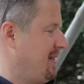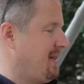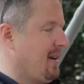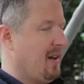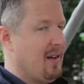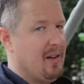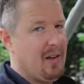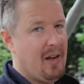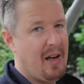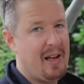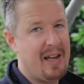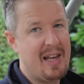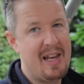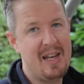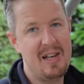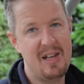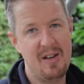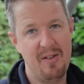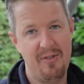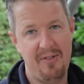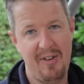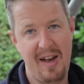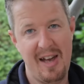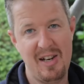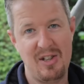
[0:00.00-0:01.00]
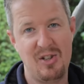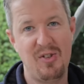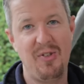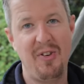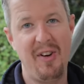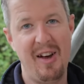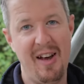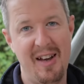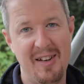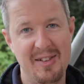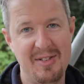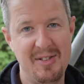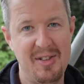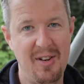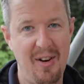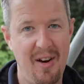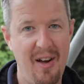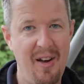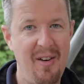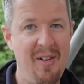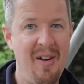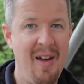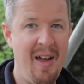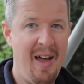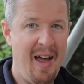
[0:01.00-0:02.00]
So like, eat your veg first, you
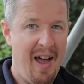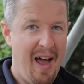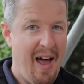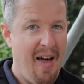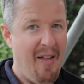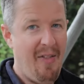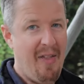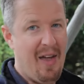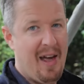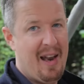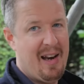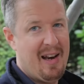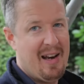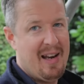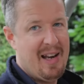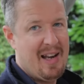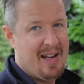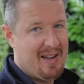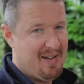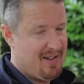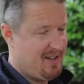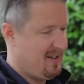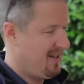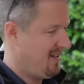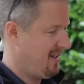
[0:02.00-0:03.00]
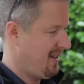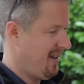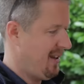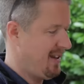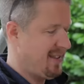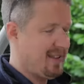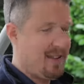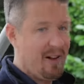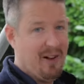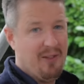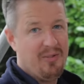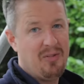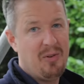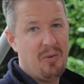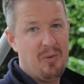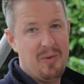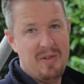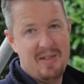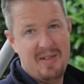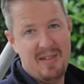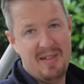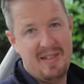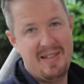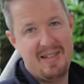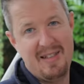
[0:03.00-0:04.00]
know, and then eat your desserts
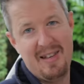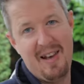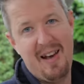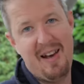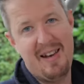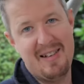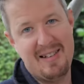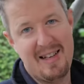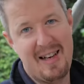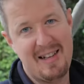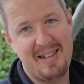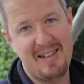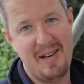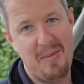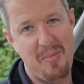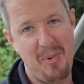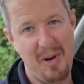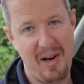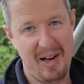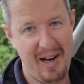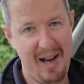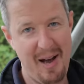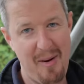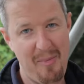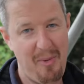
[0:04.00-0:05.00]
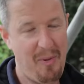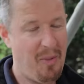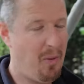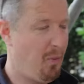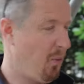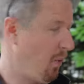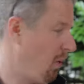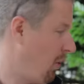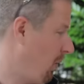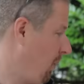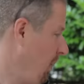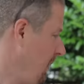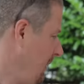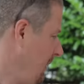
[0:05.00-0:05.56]
afterwards. The dessert is actually putting it up on the wall.